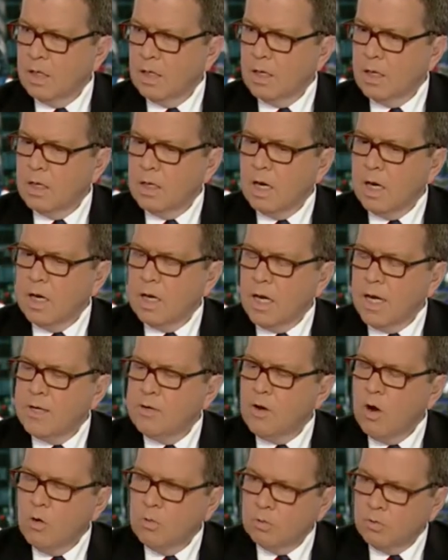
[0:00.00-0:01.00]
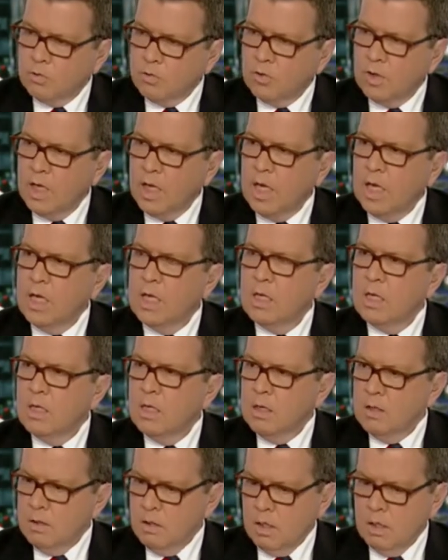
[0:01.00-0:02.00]
I don't see
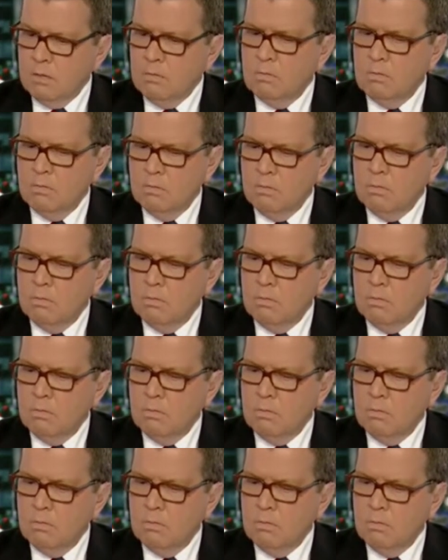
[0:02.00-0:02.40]
the